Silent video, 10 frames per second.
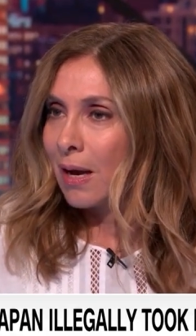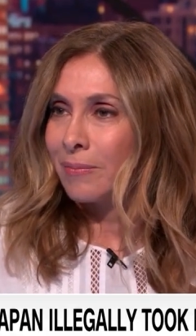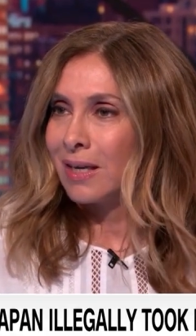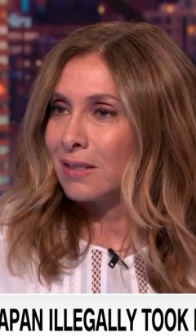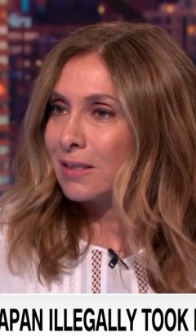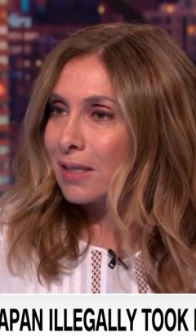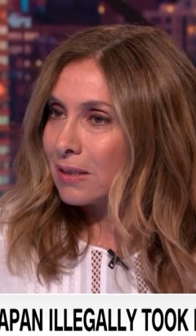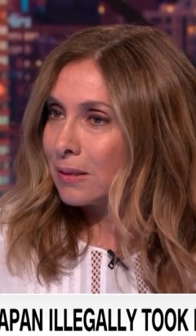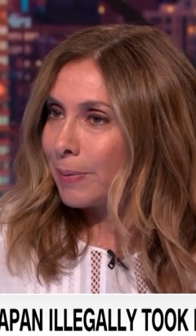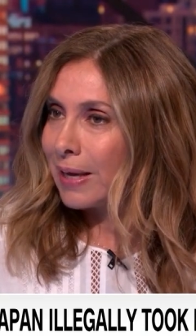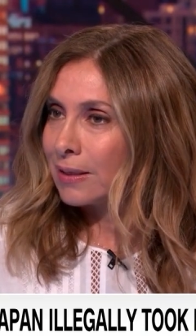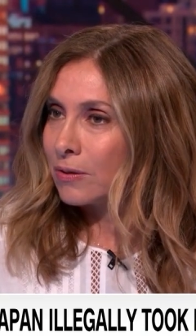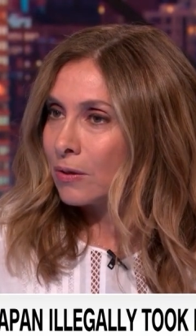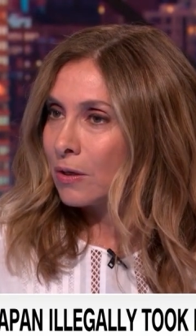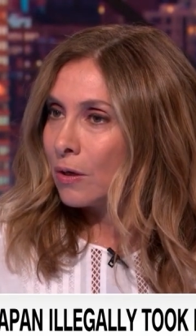I'm not a
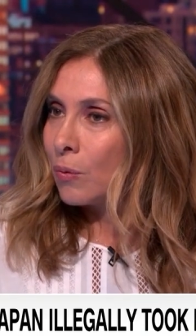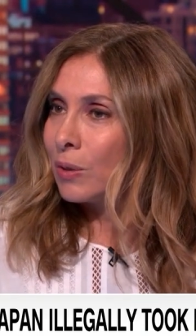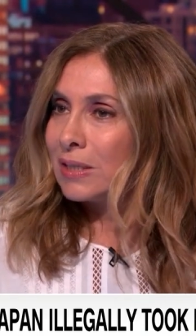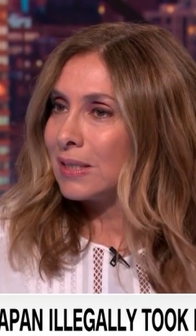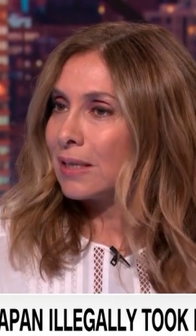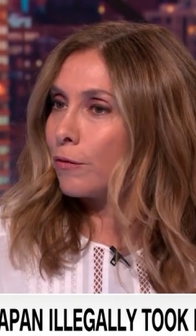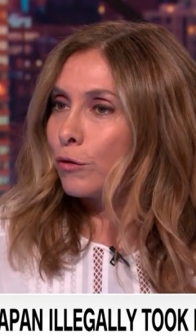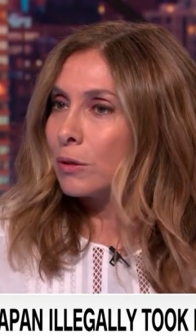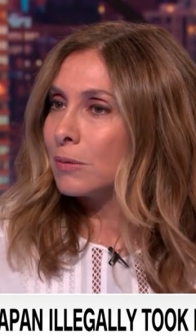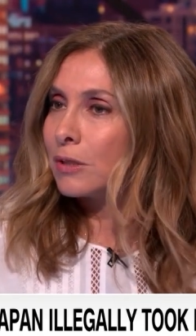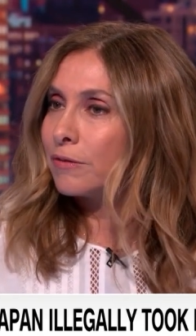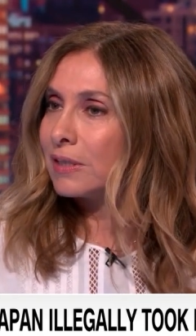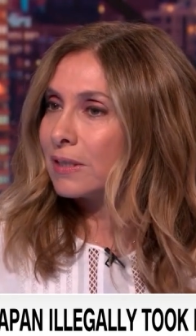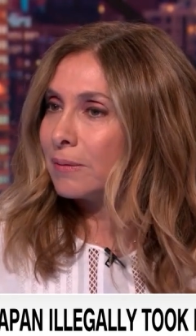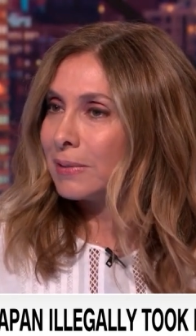suspect. What is it? Forms of
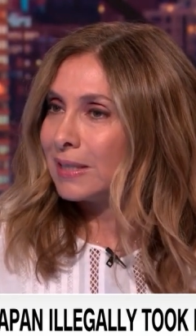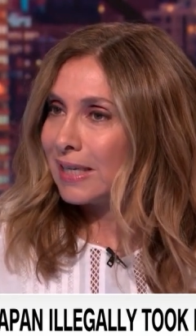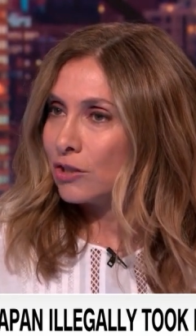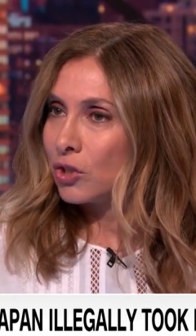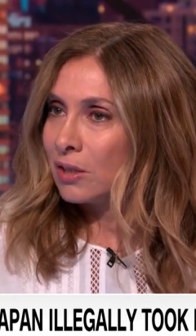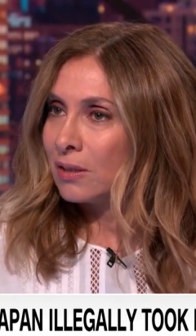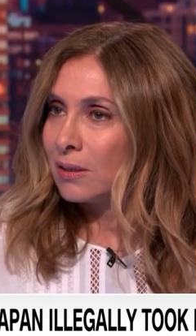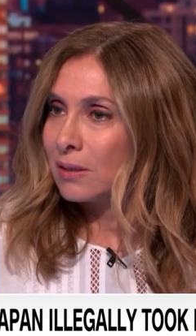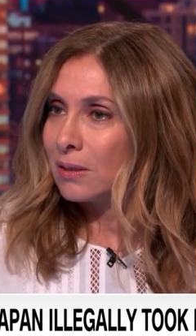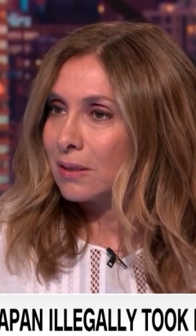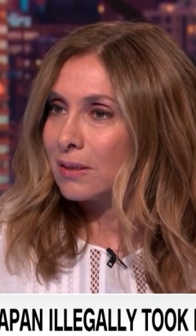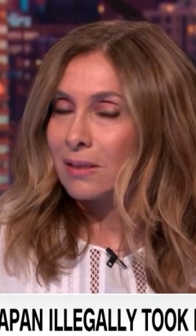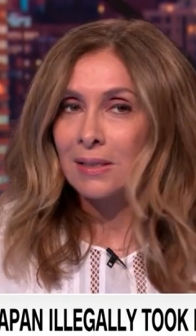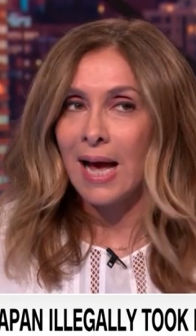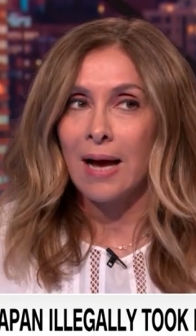intimidation? is
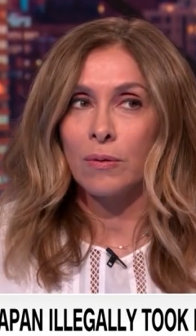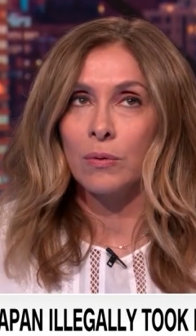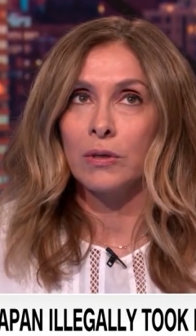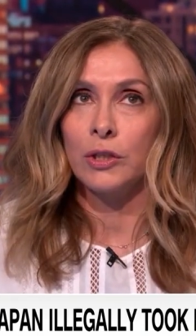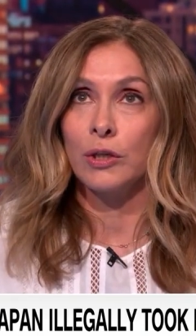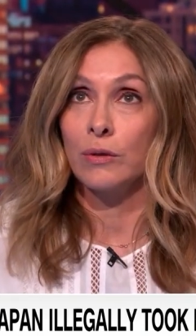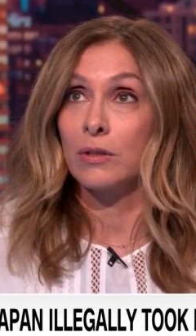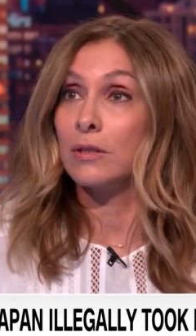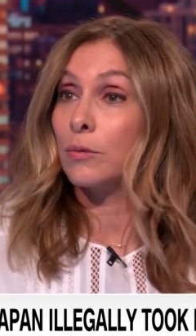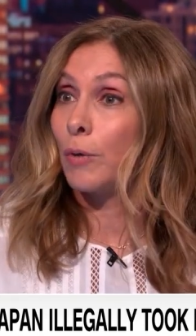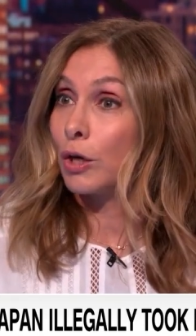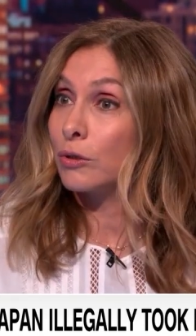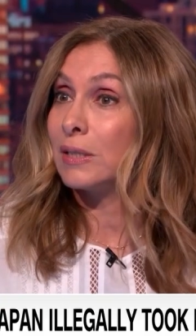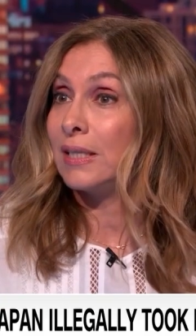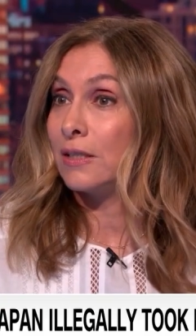this how, you know, the
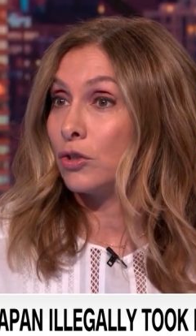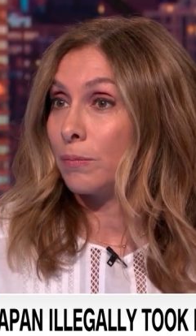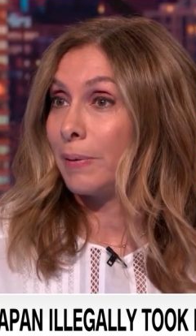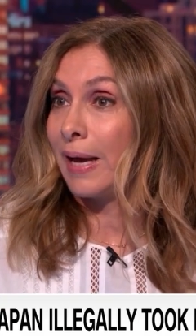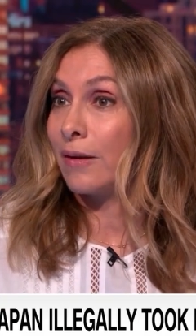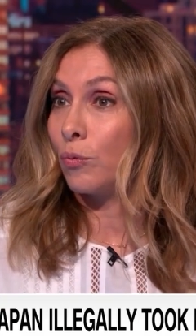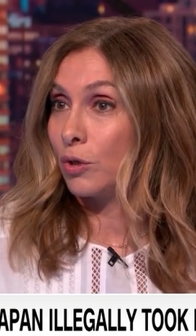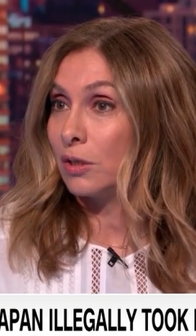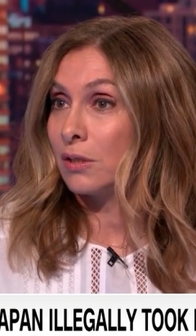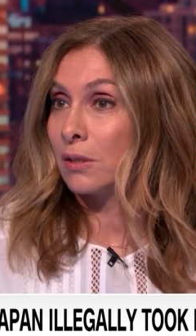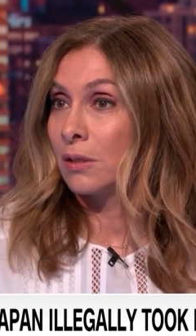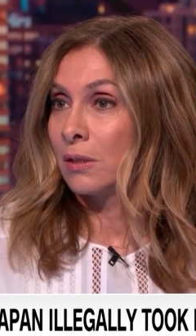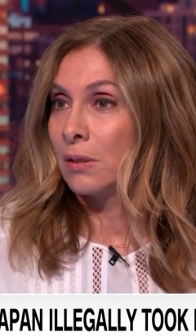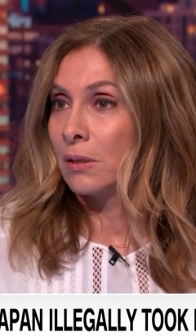democracy in Japan works?